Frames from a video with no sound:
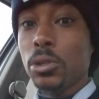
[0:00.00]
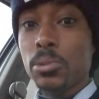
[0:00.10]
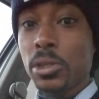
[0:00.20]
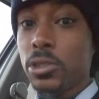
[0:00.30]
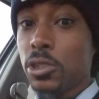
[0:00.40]

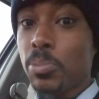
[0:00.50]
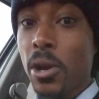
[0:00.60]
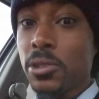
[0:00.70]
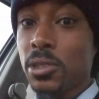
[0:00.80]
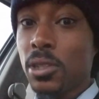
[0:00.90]
religious
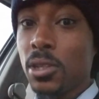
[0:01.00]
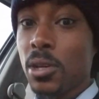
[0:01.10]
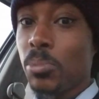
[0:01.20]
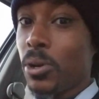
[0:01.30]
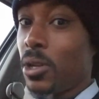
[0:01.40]
person,
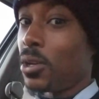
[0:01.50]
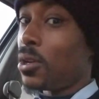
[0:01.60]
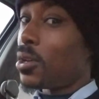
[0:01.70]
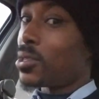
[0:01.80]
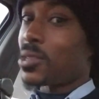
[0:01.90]
but
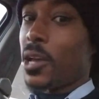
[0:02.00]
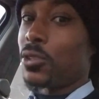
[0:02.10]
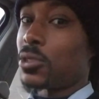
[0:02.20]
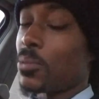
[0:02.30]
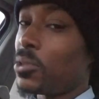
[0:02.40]
it's
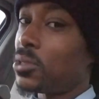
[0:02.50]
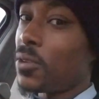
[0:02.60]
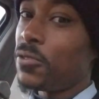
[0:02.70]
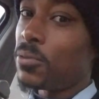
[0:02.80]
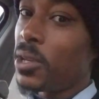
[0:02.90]
like some of the
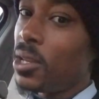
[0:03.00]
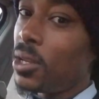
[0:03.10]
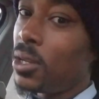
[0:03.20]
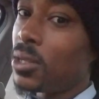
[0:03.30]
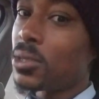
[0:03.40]
stuff you read
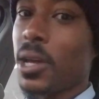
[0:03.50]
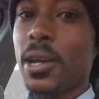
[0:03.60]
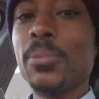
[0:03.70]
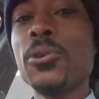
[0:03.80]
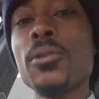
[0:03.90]
in there is like,
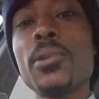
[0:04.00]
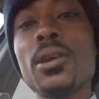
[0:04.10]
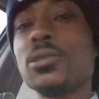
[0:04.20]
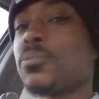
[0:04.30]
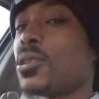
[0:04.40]
come on,
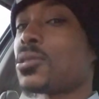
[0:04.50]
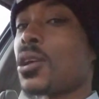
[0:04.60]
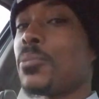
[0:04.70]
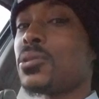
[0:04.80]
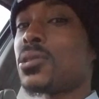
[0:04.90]
man, this makes
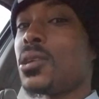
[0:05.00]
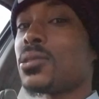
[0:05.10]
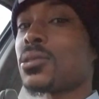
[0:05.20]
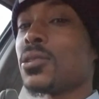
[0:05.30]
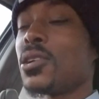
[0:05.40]
common
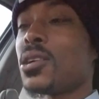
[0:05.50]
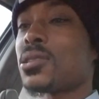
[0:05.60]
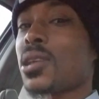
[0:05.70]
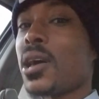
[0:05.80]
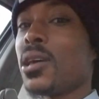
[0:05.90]
sense.
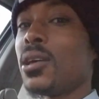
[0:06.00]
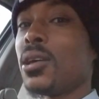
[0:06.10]
It's like,